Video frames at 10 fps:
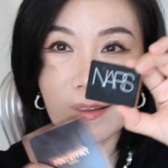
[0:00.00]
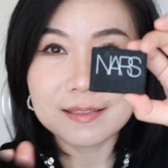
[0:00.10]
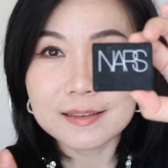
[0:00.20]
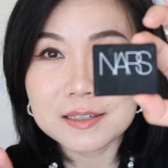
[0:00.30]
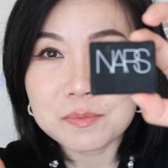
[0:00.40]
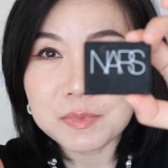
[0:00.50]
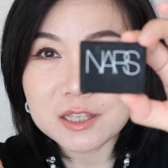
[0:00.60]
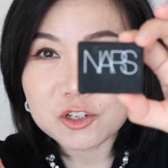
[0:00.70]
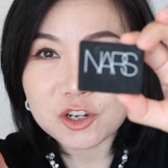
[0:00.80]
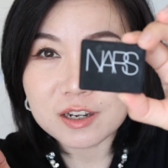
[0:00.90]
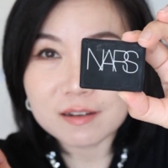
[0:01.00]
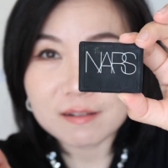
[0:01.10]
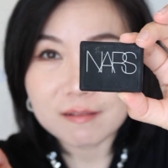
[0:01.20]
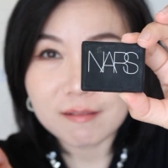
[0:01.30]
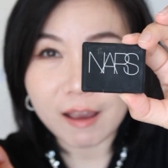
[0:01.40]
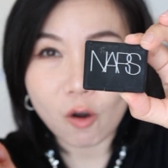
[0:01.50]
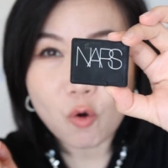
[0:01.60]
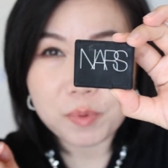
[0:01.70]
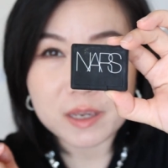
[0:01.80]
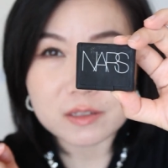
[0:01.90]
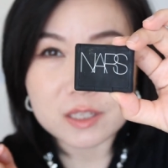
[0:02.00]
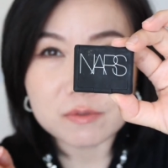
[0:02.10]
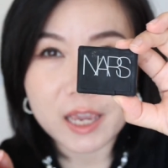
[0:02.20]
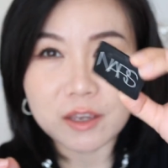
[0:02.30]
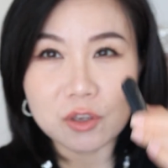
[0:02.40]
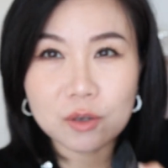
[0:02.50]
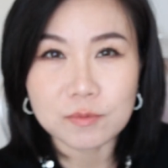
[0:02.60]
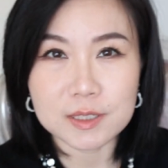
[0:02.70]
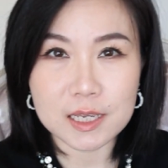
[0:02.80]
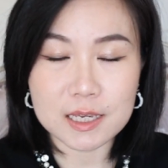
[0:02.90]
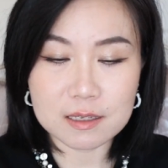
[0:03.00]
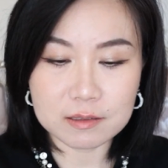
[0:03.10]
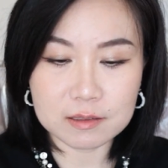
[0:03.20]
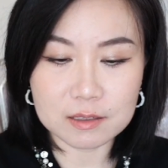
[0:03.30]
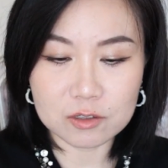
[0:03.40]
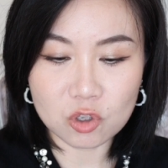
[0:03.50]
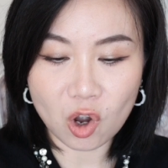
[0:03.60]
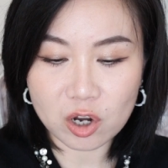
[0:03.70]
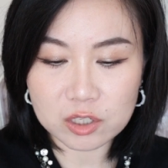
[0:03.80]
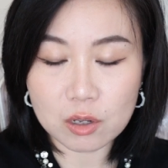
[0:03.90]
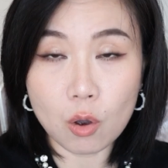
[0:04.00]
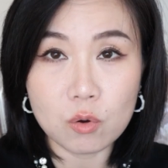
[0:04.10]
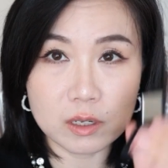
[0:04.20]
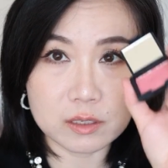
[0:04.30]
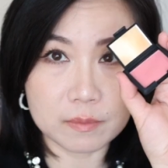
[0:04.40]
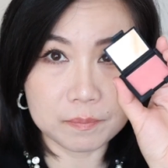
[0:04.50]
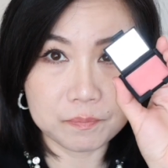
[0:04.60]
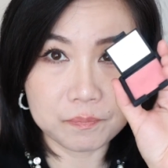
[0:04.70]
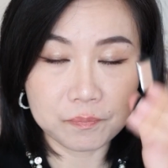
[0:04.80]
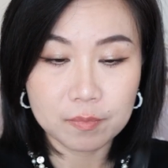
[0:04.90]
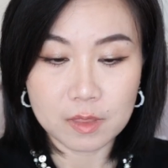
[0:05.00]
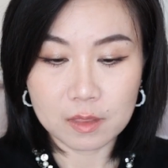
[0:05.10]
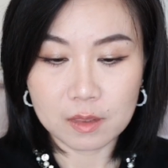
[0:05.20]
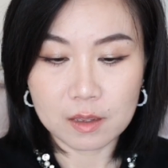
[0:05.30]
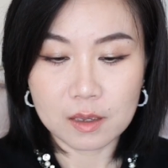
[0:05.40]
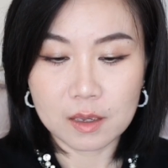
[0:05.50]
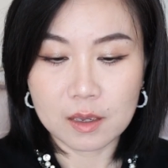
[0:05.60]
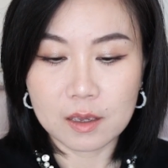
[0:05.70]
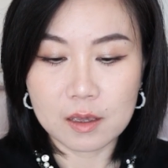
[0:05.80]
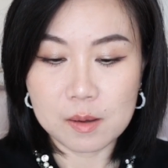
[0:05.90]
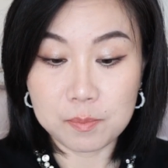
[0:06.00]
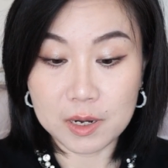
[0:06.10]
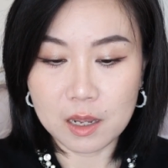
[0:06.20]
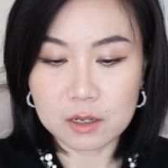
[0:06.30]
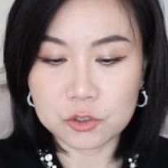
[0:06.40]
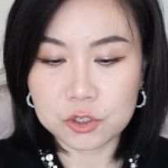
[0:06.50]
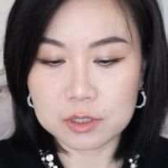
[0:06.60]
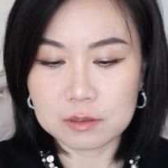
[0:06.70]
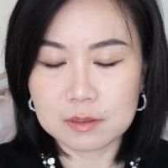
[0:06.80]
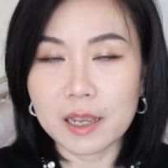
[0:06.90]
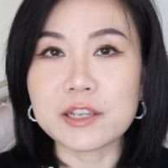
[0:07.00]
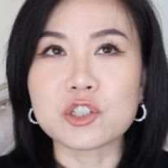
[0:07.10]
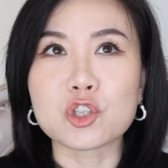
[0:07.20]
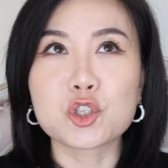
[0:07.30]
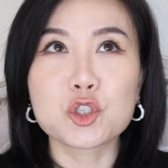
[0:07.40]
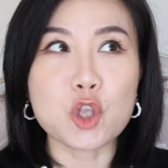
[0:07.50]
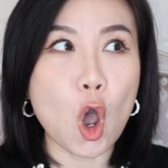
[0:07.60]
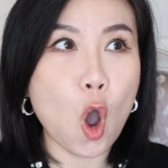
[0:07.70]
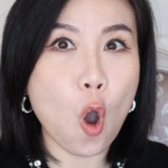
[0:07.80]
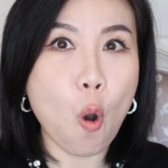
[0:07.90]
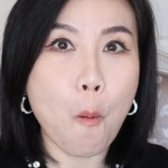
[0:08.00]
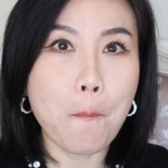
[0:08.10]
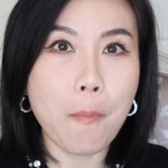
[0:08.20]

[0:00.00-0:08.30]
This miniature, I hope it still can use, is the NARS Orgasm blush. It's so